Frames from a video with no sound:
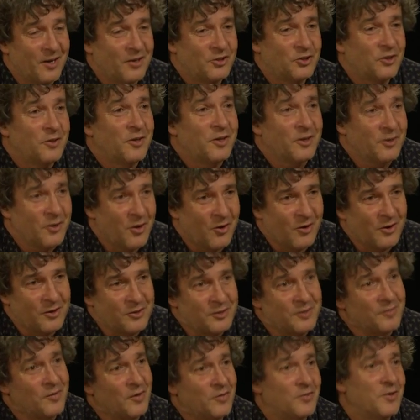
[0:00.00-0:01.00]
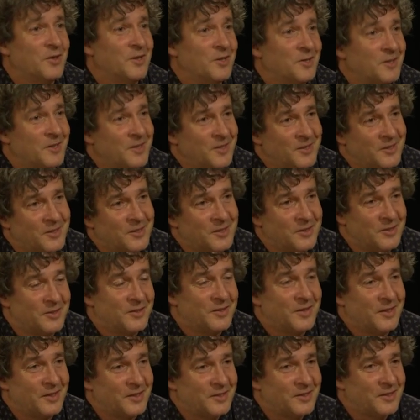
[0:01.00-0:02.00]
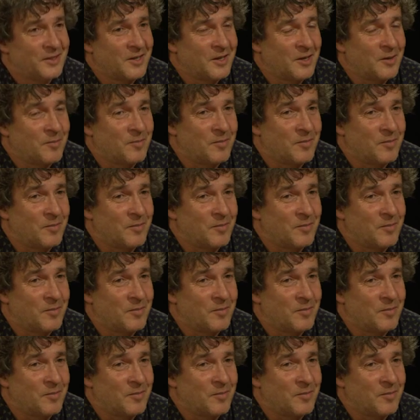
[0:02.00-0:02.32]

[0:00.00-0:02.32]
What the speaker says: I should acknowledge in the first instance that